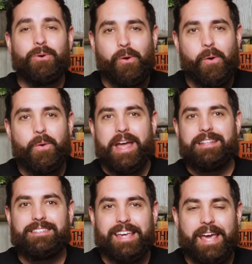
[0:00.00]
grow
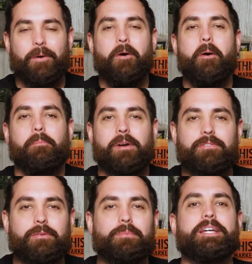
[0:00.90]
and scale
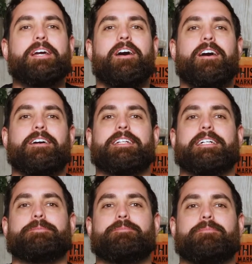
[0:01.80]
profitably online.